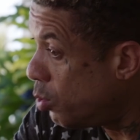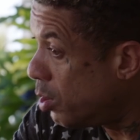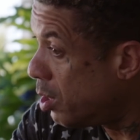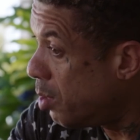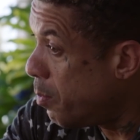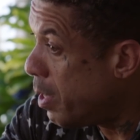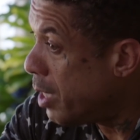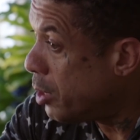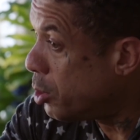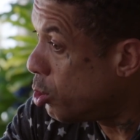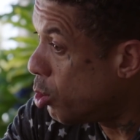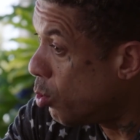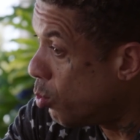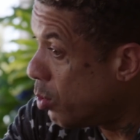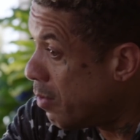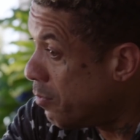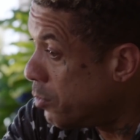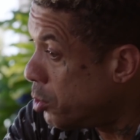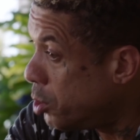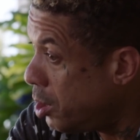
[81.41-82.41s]
you got to make sure
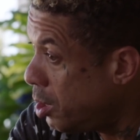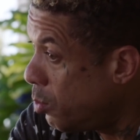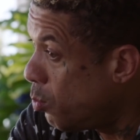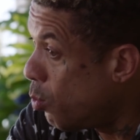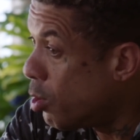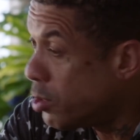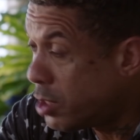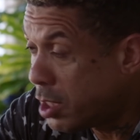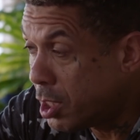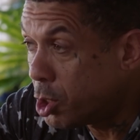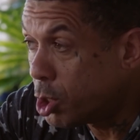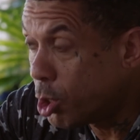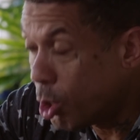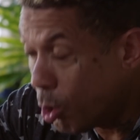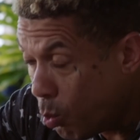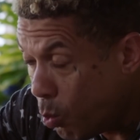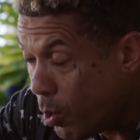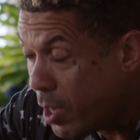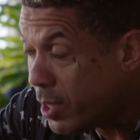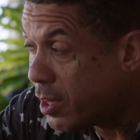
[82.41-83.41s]
whatever she wants, that
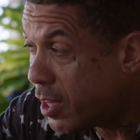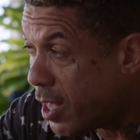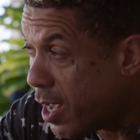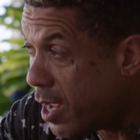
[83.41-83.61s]
you're with